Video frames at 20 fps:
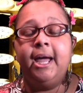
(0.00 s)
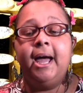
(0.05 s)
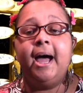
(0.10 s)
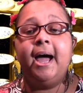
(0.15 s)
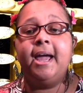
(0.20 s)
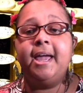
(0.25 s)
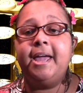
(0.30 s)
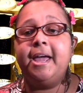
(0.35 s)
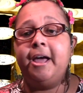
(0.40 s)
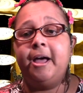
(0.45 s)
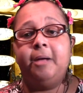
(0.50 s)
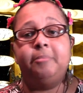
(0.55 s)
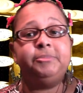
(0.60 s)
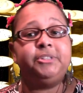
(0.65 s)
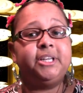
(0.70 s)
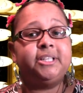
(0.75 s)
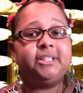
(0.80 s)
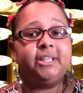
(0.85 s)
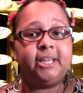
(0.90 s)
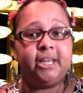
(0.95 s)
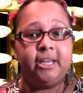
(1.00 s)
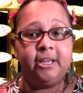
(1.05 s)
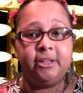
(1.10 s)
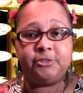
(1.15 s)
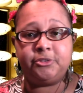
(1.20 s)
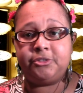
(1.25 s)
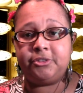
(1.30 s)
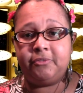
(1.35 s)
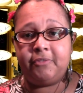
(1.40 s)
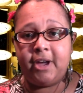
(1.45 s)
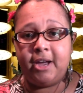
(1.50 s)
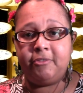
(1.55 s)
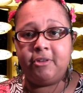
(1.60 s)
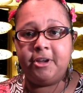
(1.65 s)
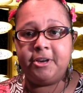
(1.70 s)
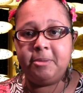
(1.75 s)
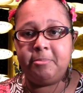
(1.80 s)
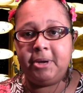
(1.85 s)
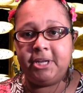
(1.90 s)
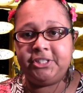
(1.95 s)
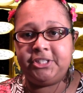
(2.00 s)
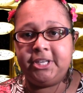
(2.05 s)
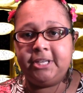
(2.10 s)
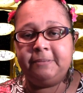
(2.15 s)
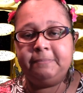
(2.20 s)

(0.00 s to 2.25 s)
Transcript: I am just a cancer survivor on a budget,